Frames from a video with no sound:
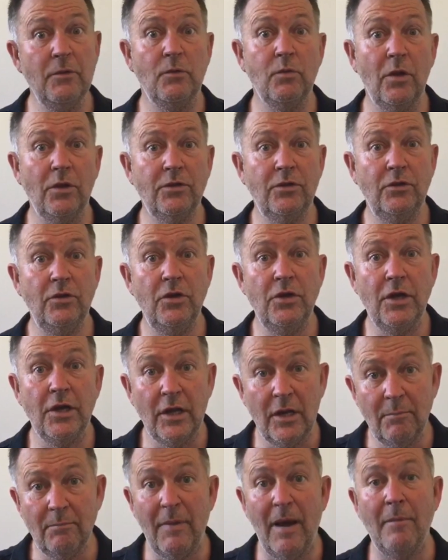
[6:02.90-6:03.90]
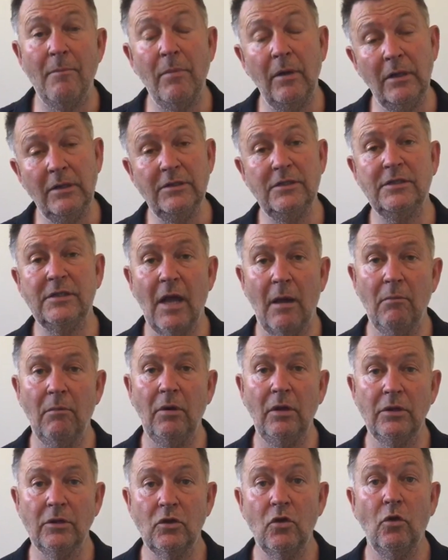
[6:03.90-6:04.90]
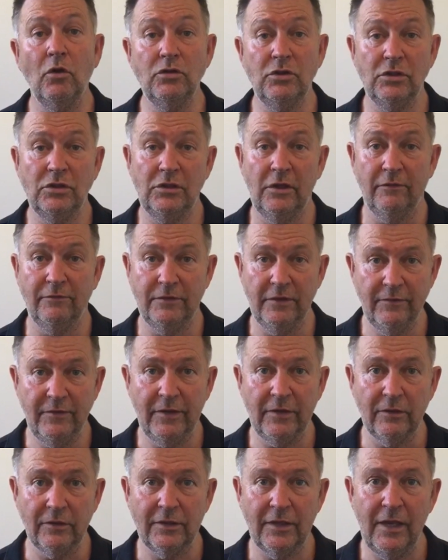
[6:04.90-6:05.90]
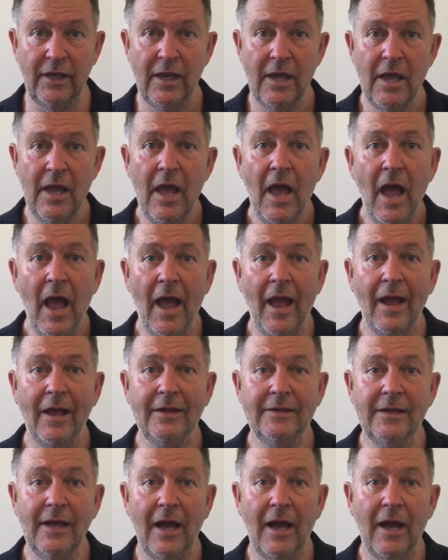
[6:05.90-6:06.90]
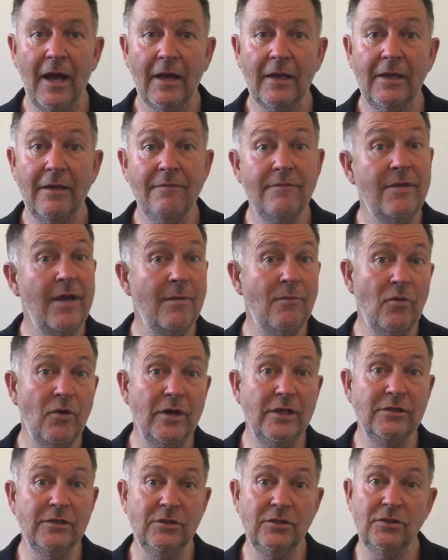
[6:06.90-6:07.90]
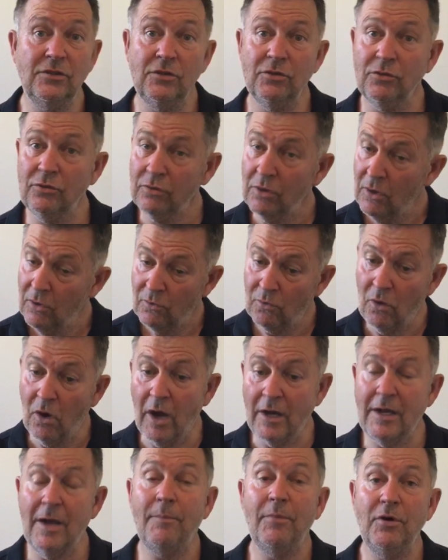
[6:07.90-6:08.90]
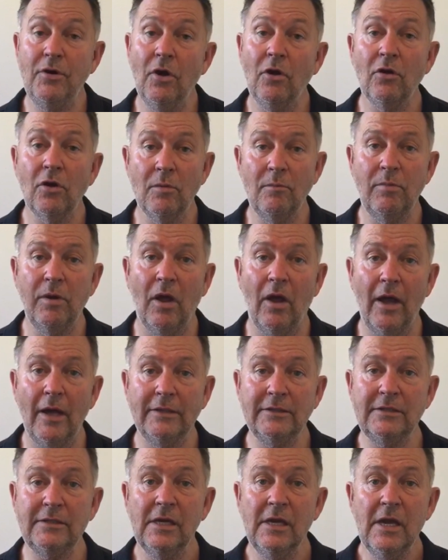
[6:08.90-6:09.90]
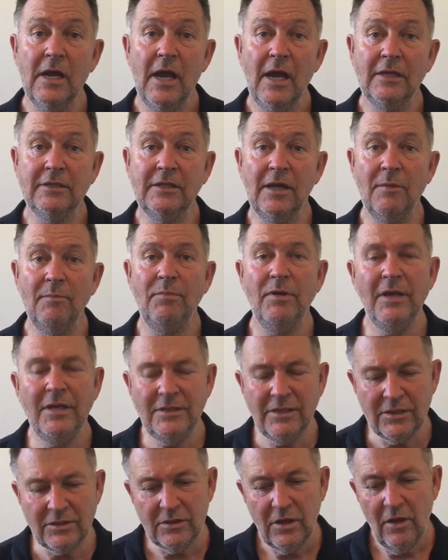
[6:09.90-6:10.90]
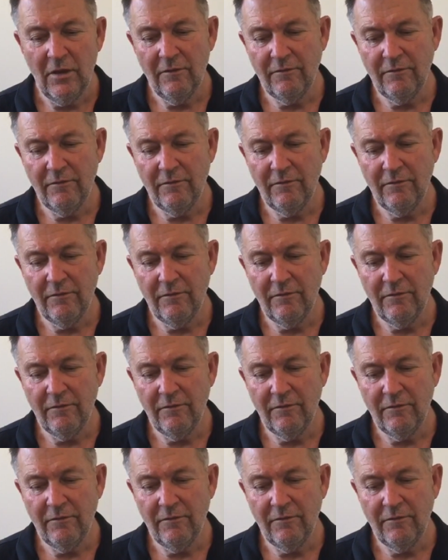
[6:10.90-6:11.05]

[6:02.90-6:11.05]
with what to do, you're going to bumble and stumble and cause yourself difficulty and give them reason to write up a non-compliance. And so be just